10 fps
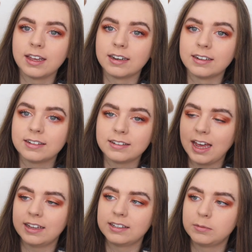And
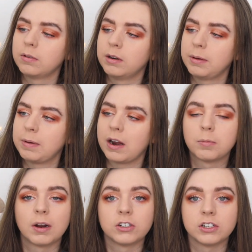yes, one of my powder
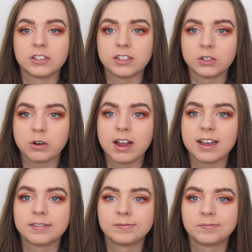brushes is gray.